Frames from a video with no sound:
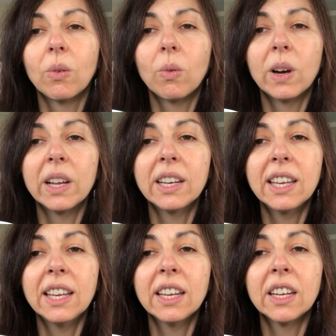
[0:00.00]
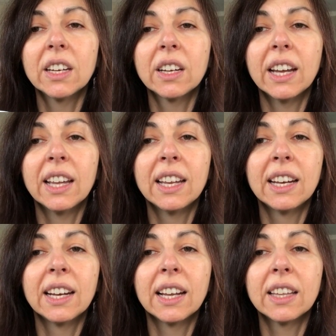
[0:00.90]
One here and
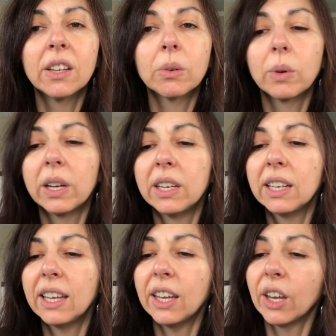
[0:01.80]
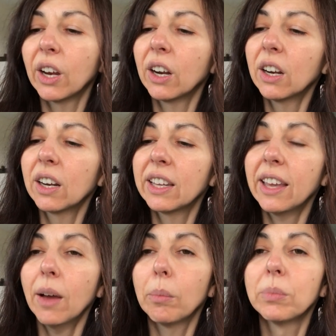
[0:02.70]
another one here.
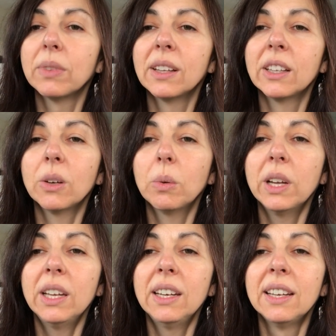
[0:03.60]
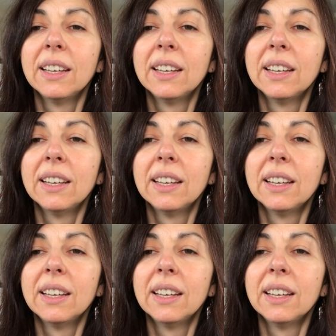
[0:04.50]
Yep, the little one.